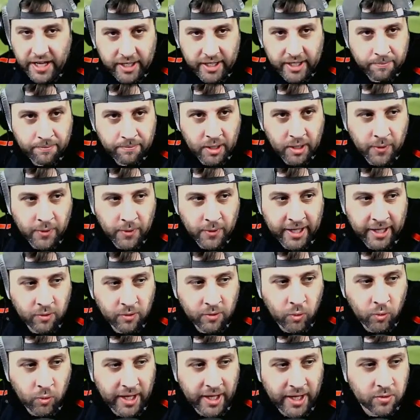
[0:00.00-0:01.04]
by the way, that
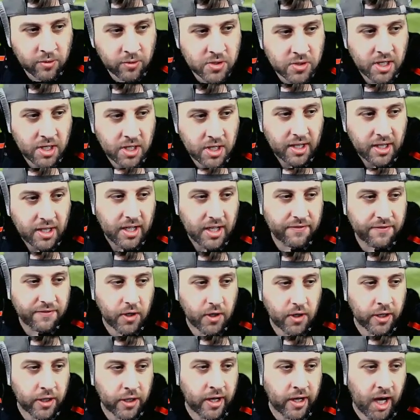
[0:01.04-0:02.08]
Wales have gone in
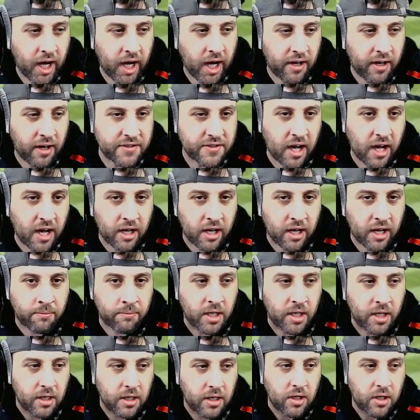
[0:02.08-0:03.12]
at half-time
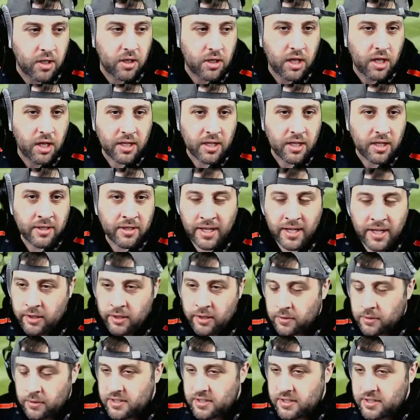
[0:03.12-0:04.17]
nilled